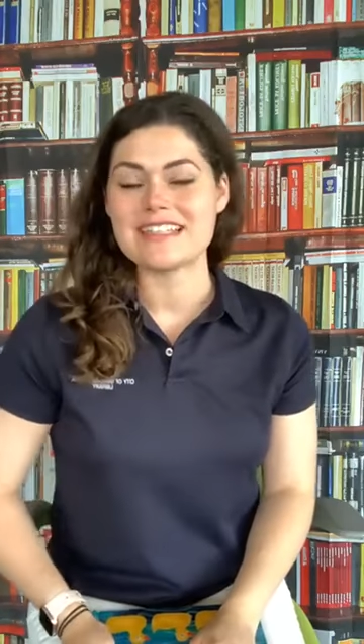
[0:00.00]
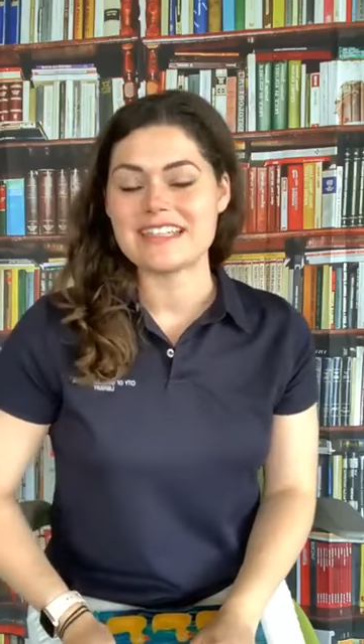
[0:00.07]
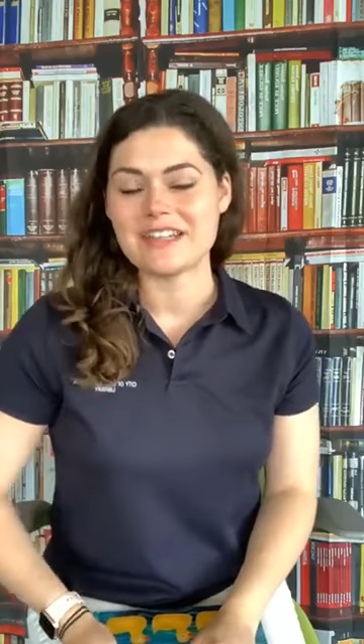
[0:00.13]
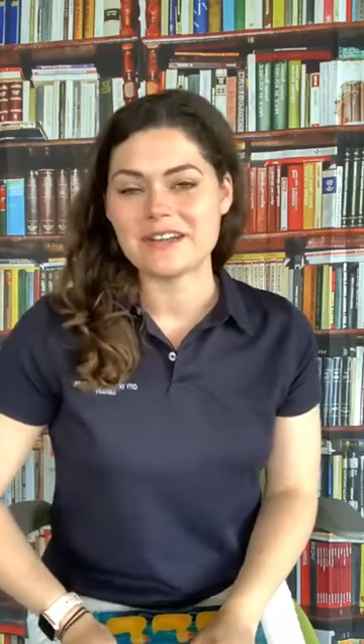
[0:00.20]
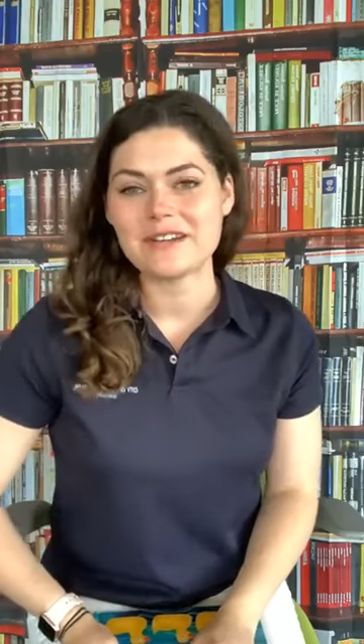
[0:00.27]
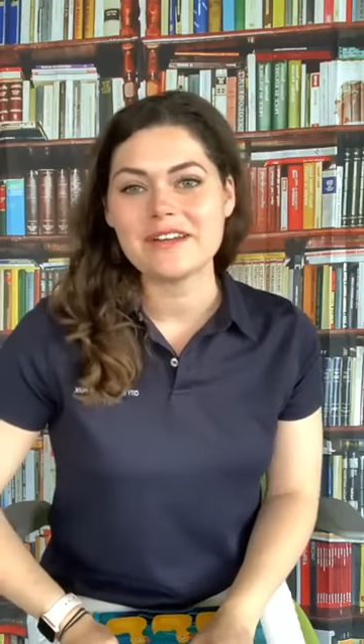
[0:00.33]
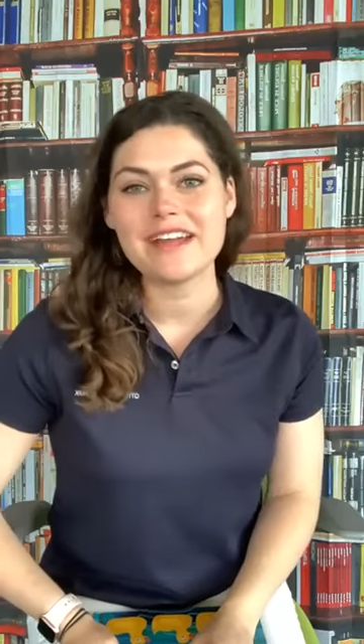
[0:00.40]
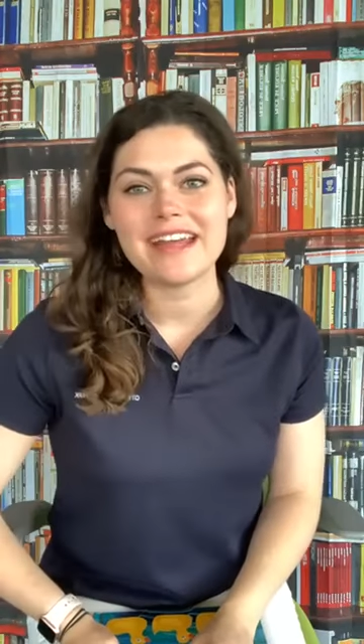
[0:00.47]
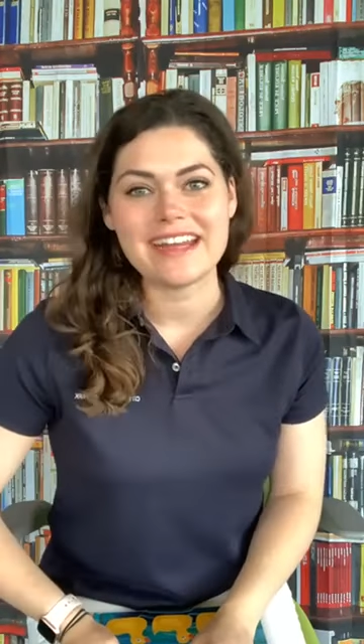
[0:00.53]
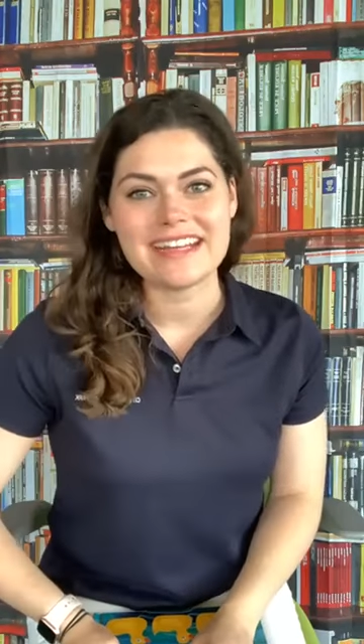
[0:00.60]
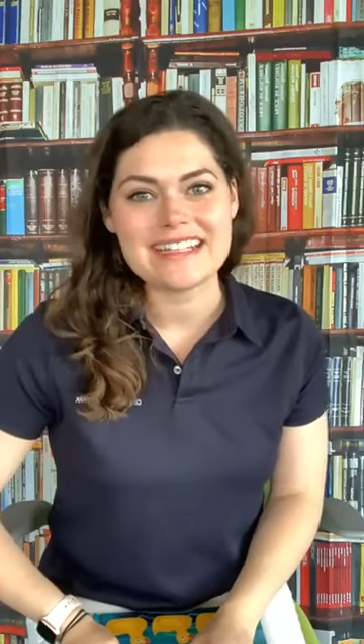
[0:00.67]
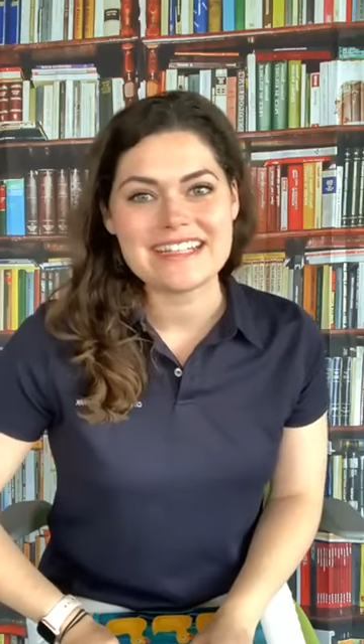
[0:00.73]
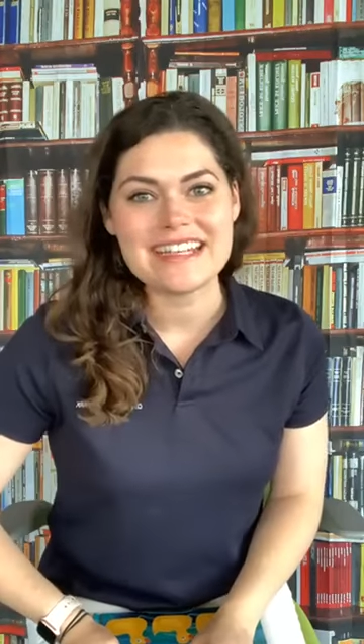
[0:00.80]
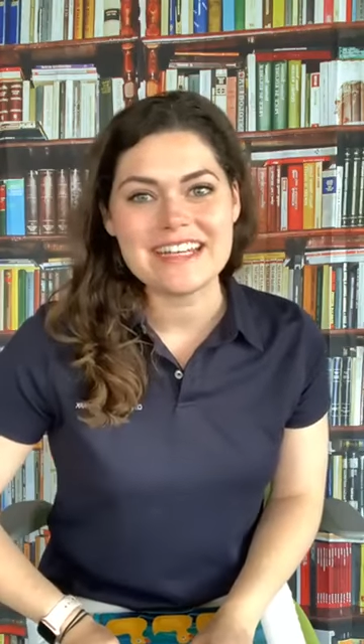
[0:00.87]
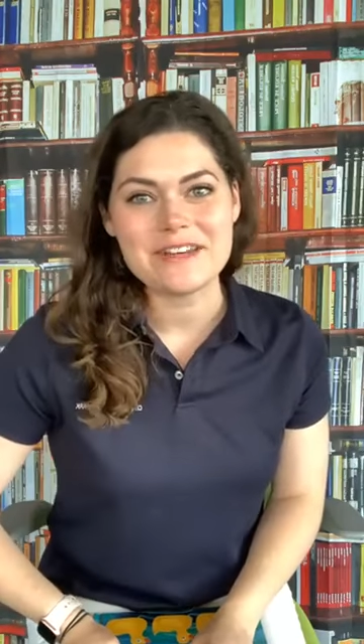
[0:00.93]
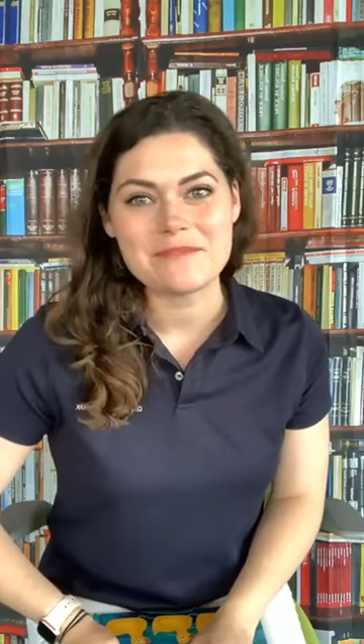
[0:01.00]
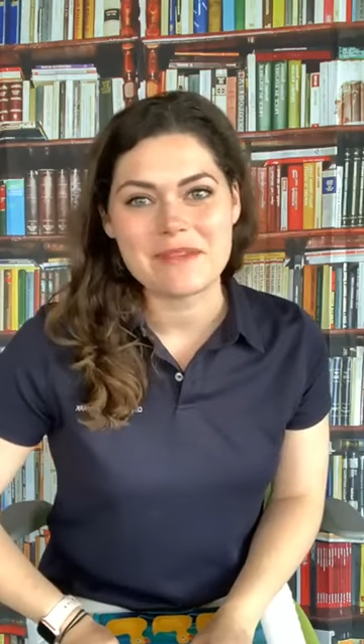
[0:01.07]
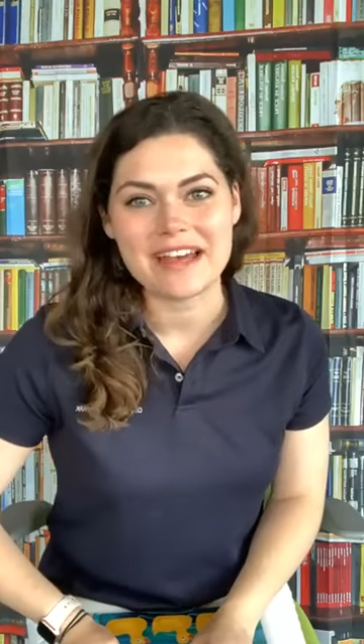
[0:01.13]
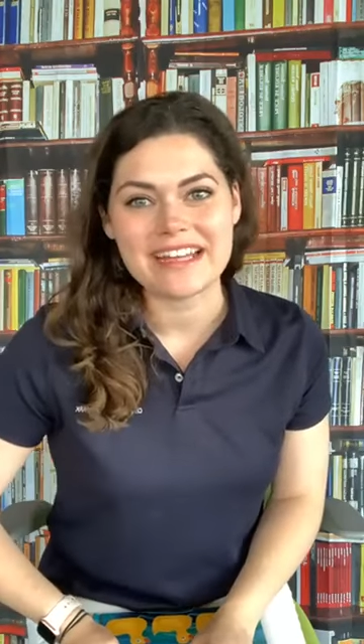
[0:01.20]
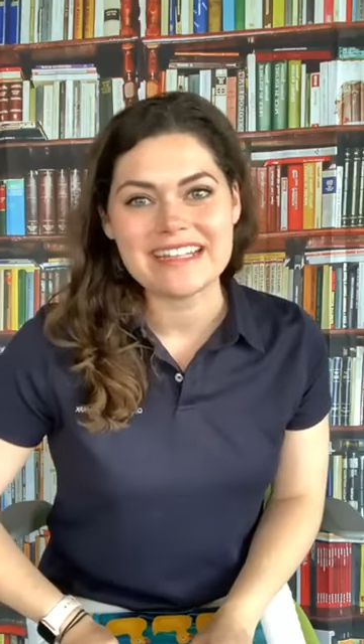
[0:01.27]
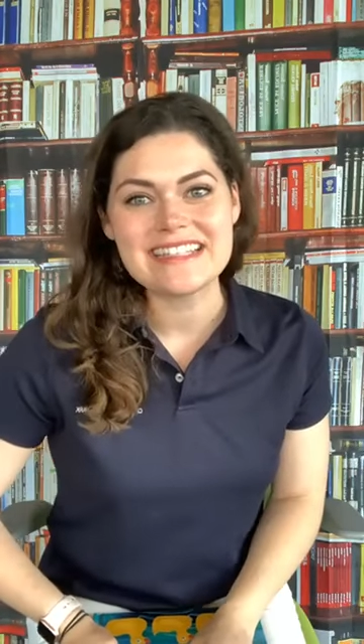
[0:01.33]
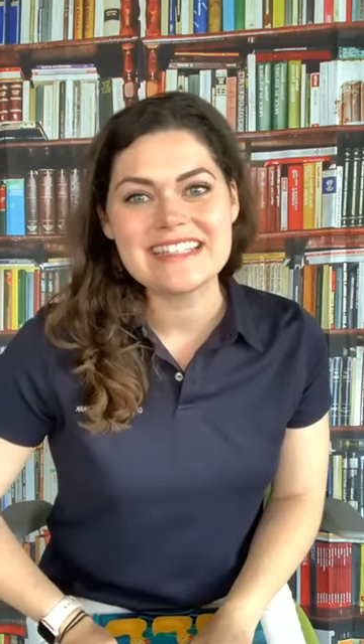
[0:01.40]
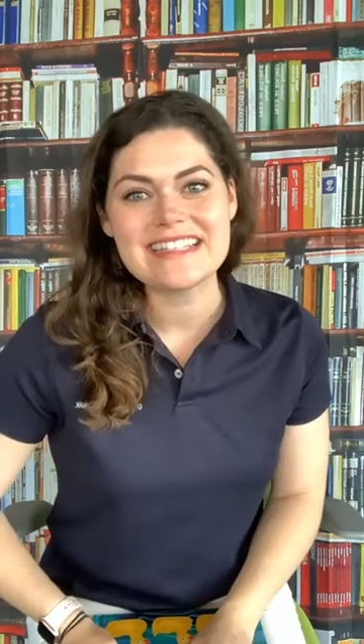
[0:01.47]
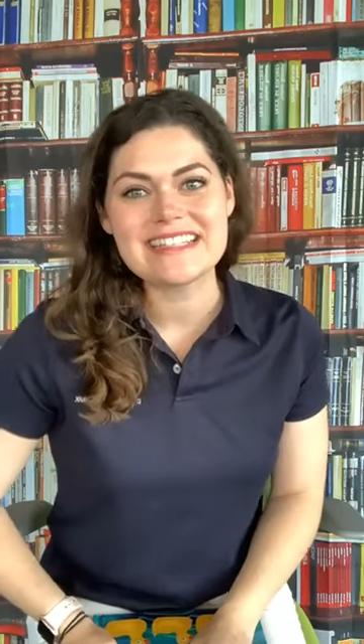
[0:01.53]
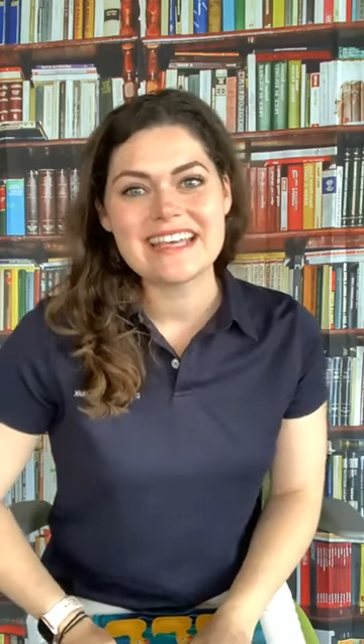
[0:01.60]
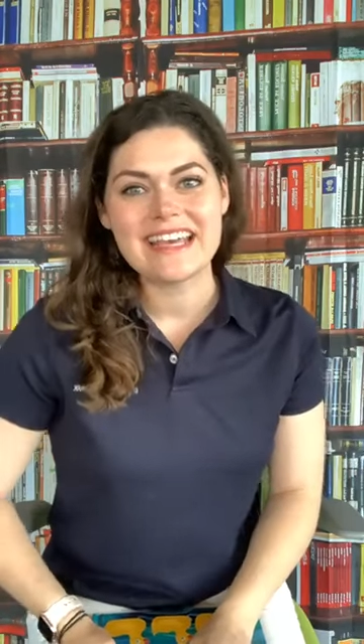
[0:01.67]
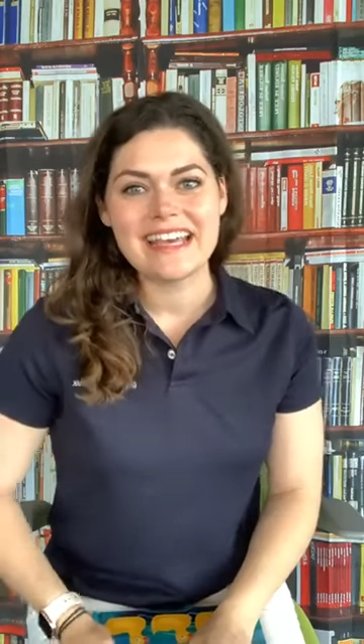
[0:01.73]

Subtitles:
0 to 18 months.